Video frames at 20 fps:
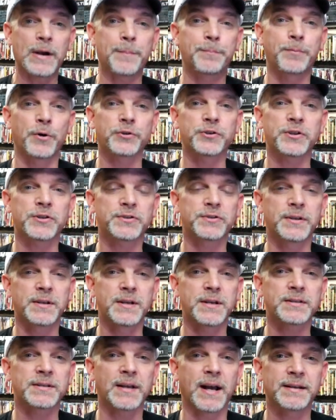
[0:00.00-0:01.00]
when I purchased
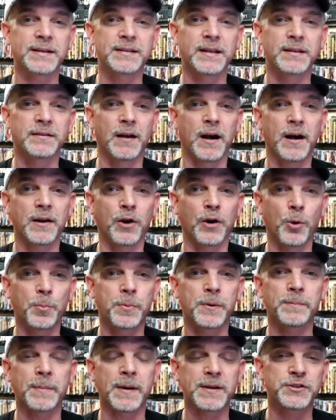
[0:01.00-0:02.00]
this, I did not
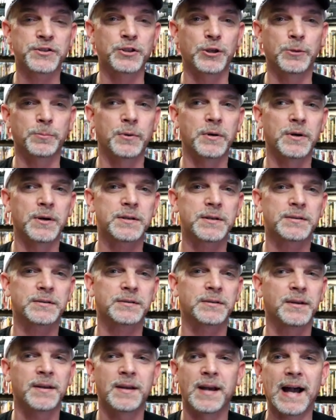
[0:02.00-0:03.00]
open my
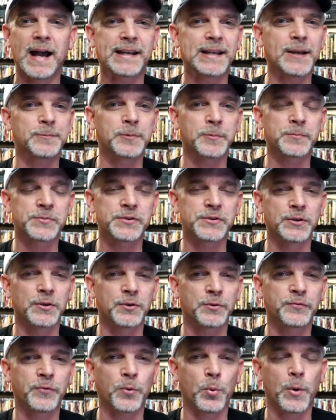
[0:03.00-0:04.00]
Steelbooks. I kept them
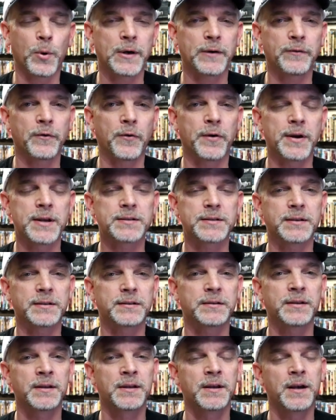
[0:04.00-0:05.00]
sealed for whatever
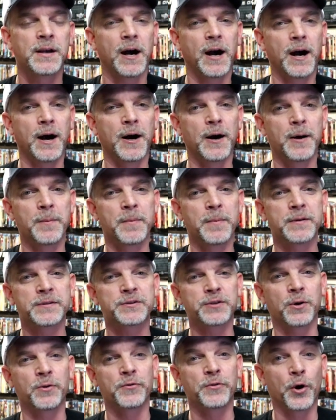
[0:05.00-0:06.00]
reason.
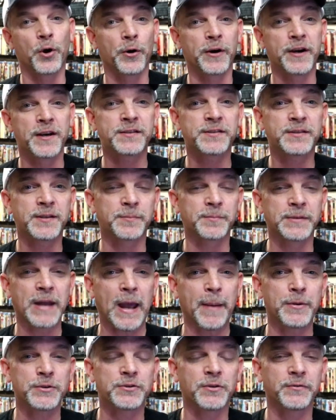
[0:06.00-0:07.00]
So there is some
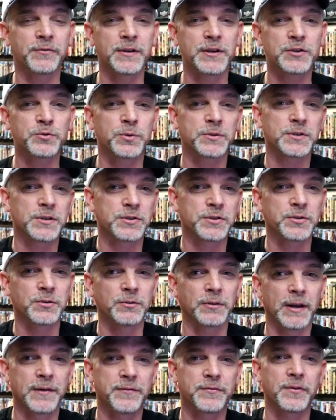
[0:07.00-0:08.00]
damage on this, which is
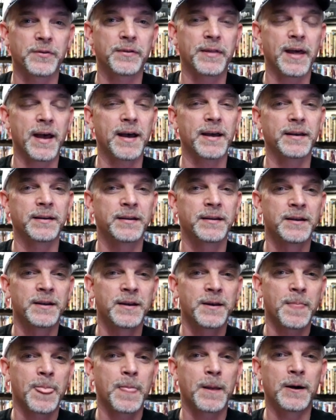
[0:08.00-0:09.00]
too late for that.
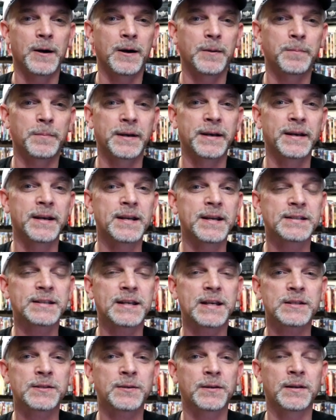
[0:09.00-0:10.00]
But it
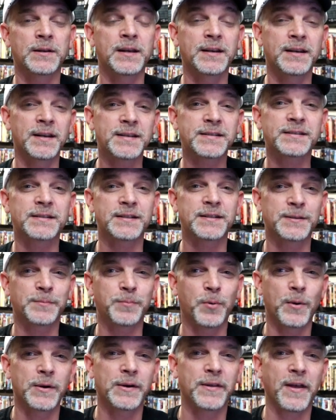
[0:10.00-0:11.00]
is
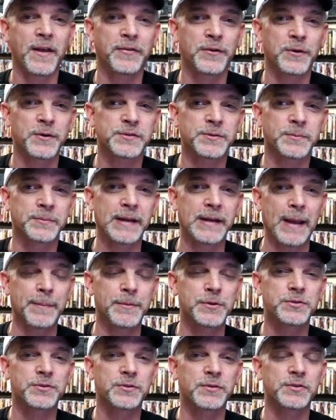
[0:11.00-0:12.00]
disappointing that there is some
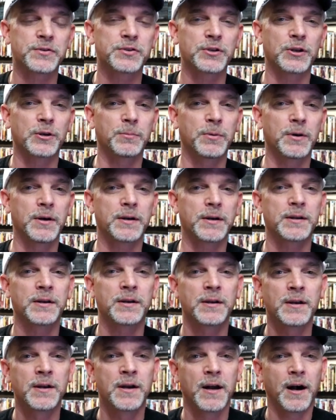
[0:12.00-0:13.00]
damage to the Steelbook.
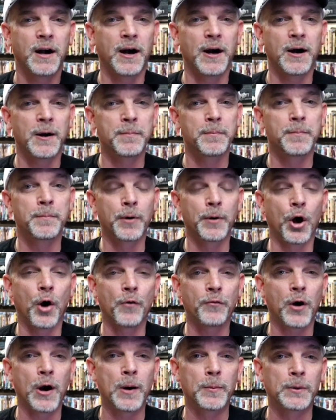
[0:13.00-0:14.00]
But
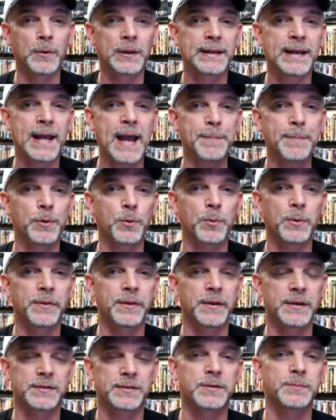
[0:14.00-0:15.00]
overall, I'm really happy
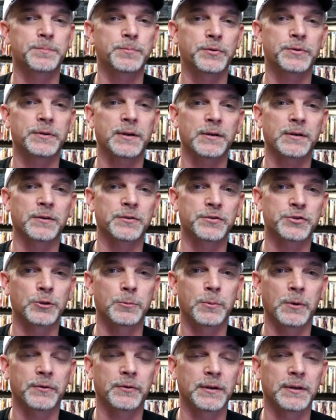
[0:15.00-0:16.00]
with this particular
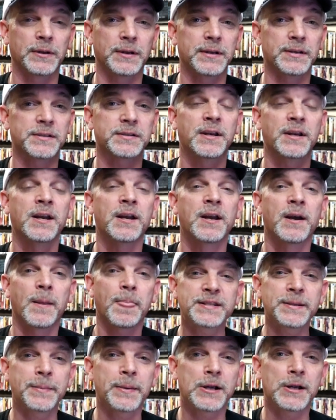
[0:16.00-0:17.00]
Steelbook release.
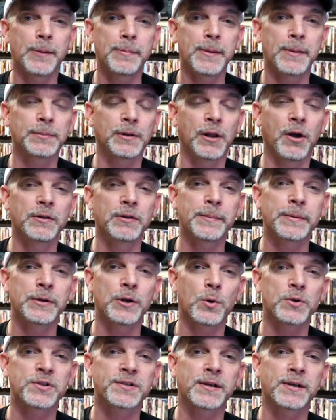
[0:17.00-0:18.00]
Please leave me a comment below. Let me
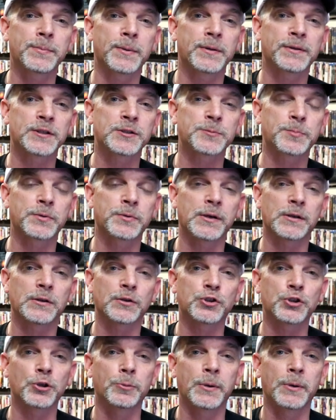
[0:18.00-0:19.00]
know what you think about this
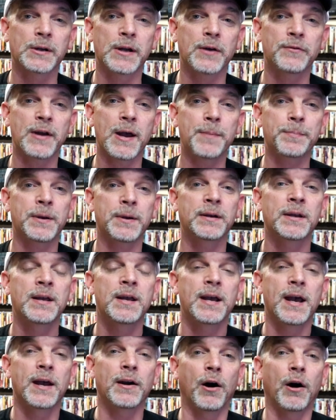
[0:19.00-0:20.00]
particular Steelbook unwrapping.
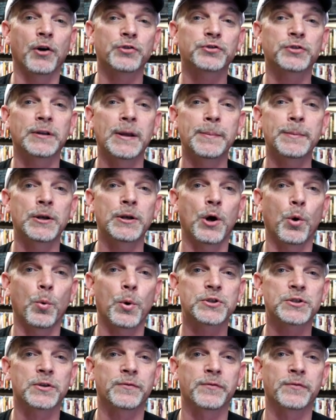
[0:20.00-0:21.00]
And also, let me know
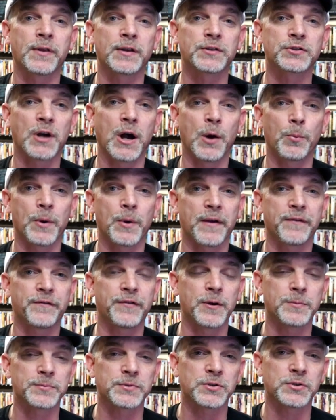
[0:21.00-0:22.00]
which of the John Wick
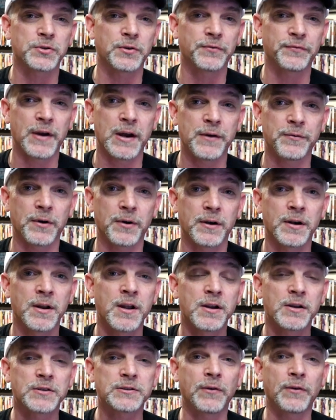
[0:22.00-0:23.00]
films is your favorite,
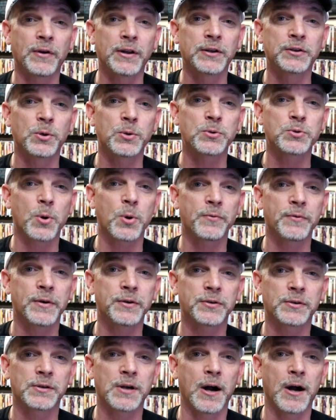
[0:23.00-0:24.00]
because I really do enjoy
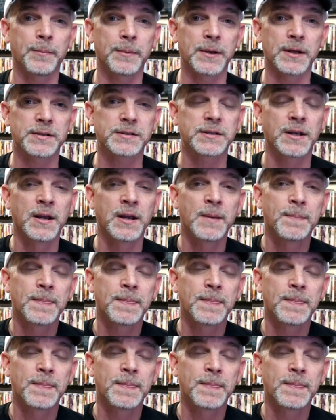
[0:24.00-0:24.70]
reading your comments.